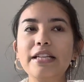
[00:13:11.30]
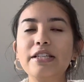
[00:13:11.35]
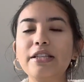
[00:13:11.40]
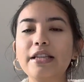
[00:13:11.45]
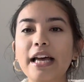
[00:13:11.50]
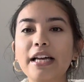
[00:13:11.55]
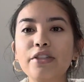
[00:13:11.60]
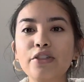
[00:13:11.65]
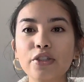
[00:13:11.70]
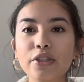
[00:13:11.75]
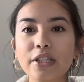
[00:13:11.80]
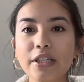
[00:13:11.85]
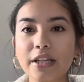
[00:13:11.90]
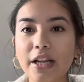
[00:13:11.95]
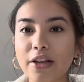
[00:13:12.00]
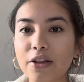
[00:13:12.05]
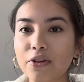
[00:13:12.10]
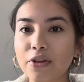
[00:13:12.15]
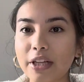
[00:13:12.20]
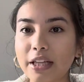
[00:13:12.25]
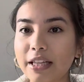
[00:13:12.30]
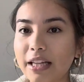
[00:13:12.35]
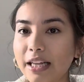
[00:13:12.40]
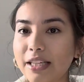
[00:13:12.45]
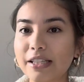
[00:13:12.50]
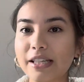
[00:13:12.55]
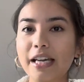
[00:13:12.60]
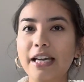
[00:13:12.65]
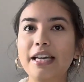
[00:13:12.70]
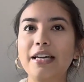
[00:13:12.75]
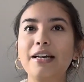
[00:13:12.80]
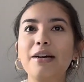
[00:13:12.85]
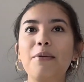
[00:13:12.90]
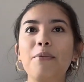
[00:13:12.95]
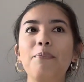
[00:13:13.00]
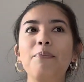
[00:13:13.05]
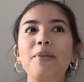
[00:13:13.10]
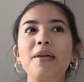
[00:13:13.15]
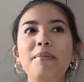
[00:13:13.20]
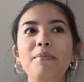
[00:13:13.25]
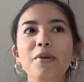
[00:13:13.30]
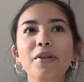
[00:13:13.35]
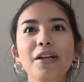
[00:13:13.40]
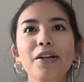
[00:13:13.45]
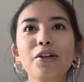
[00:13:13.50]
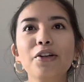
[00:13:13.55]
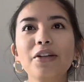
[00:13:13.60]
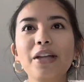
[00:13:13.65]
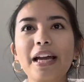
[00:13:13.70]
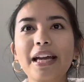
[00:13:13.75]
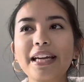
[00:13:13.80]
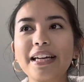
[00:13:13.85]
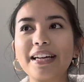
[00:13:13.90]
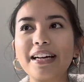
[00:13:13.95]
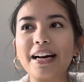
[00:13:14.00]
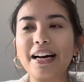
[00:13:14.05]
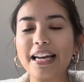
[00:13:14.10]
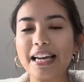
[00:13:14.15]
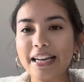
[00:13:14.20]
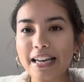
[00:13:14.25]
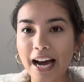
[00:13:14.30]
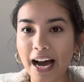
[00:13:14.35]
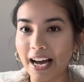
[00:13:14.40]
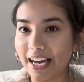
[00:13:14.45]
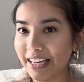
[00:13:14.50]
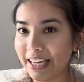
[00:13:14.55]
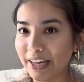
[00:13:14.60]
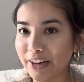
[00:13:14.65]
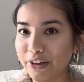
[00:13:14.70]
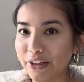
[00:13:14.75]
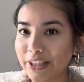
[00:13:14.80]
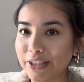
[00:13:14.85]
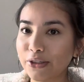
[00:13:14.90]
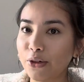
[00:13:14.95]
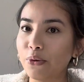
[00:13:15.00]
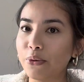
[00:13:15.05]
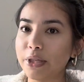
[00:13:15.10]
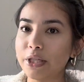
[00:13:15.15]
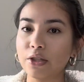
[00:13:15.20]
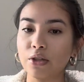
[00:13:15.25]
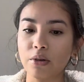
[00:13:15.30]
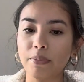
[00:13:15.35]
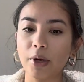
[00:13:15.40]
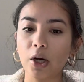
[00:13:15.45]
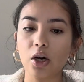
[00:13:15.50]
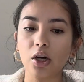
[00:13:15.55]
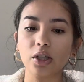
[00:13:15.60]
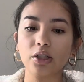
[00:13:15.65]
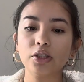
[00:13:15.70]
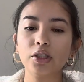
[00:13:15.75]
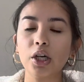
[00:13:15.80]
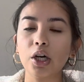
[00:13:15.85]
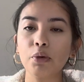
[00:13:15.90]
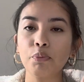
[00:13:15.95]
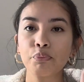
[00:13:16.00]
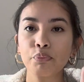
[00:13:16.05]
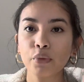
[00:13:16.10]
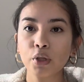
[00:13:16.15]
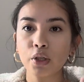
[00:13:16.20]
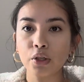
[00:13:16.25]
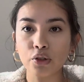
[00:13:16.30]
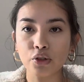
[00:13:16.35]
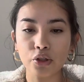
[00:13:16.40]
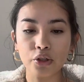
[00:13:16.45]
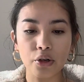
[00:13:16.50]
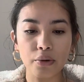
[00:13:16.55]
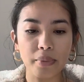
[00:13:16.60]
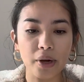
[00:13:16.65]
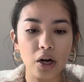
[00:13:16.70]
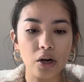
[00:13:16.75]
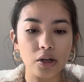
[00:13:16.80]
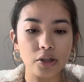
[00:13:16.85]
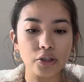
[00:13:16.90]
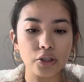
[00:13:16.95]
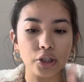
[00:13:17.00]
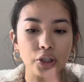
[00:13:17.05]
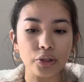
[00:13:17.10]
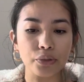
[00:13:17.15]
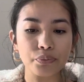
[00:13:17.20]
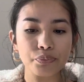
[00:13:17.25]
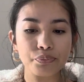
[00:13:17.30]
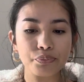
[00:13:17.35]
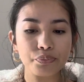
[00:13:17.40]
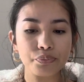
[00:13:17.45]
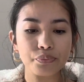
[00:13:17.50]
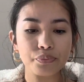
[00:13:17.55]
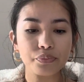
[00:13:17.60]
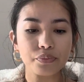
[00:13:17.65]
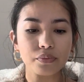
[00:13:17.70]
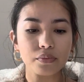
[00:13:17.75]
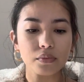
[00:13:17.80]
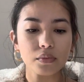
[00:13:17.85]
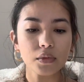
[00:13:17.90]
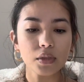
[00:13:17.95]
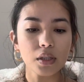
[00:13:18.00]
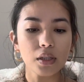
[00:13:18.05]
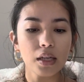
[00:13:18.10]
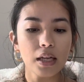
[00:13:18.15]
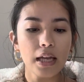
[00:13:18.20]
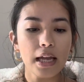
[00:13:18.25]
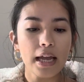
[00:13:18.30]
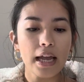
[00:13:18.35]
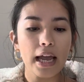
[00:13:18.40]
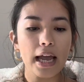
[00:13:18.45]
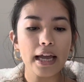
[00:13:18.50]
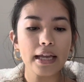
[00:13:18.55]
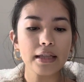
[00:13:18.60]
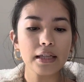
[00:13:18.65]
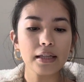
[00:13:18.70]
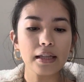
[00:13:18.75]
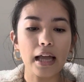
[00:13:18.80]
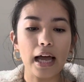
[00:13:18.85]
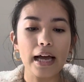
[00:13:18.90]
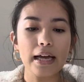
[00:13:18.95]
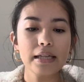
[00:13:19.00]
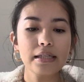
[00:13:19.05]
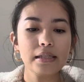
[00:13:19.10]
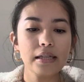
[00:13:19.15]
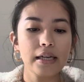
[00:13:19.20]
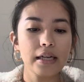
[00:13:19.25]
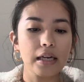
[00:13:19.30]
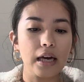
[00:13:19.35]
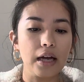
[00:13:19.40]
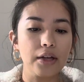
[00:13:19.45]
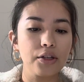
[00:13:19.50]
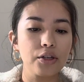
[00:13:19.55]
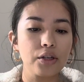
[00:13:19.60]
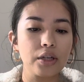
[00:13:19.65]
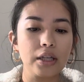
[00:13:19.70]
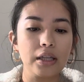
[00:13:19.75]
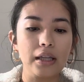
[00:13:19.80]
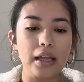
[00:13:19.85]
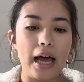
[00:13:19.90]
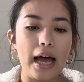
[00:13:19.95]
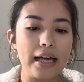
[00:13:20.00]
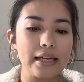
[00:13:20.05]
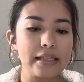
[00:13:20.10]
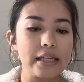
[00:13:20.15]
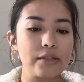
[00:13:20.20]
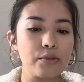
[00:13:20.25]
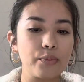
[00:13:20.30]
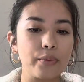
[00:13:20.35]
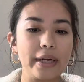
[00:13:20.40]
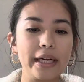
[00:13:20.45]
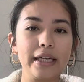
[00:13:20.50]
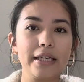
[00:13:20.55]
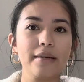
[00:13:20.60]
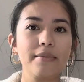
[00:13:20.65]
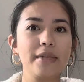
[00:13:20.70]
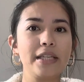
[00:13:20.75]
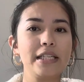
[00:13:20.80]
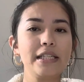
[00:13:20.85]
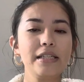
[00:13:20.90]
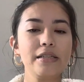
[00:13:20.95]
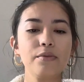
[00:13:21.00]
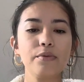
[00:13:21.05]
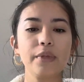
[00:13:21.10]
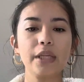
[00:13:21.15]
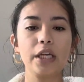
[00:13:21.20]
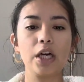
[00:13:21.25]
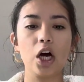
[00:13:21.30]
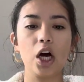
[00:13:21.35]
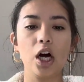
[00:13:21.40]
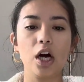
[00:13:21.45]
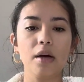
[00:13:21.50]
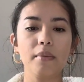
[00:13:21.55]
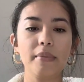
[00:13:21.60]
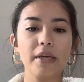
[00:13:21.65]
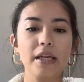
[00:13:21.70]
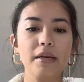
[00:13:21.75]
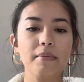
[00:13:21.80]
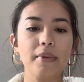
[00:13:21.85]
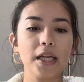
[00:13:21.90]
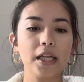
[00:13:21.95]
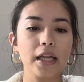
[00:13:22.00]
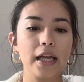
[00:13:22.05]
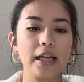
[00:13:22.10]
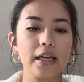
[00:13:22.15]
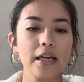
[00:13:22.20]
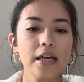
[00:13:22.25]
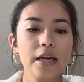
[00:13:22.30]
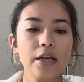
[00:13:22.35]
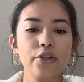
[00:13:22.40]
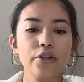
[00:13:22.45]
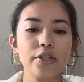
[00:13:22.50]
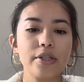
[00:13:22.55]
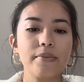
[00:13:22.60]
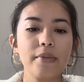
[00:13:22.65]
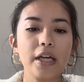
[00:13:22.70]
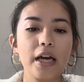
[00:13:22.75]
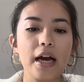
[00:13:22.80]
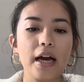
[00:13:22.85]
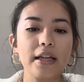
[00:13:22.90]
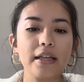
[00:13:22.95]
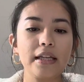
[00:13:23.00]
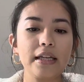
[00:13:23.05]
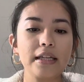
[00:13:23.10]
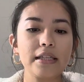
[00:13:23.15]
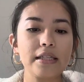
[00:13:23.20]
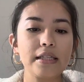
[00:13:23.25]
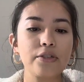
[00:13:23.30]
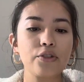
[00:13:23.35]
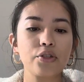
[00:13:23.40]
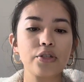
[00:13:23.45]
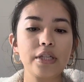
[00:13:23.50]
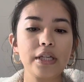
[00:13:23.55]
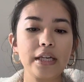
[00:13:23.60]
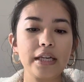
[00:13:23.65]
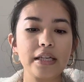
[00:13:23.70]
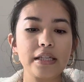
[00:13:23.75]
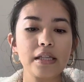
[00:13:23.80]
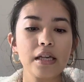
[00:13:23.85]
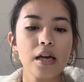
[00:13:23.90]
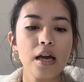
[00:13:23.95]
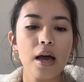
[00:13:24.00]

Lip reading: that's just another thing that's like, people that are like in high areas always know about art, so you should know about art too. And the last like other class that's random, this isn't really hobby, but like just something I think is interesting, is